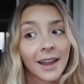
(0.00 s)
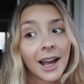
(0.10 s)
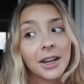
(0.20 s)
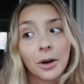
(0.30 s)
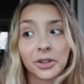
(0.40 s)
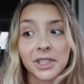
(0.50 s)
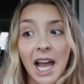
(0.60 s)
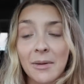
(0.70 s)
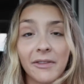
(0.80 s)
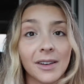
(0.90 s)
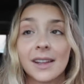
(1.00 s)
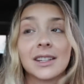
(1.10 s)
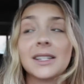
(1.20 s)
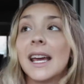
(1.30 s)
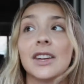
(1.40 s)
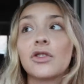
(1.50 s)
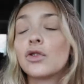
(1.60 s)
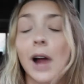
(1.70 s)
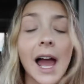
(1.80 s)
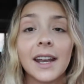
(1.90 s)
Like, I know at the time it feels like days
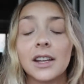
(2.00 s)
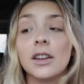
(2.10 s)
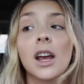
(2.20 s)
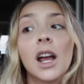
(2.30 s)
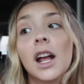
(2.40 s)
dread and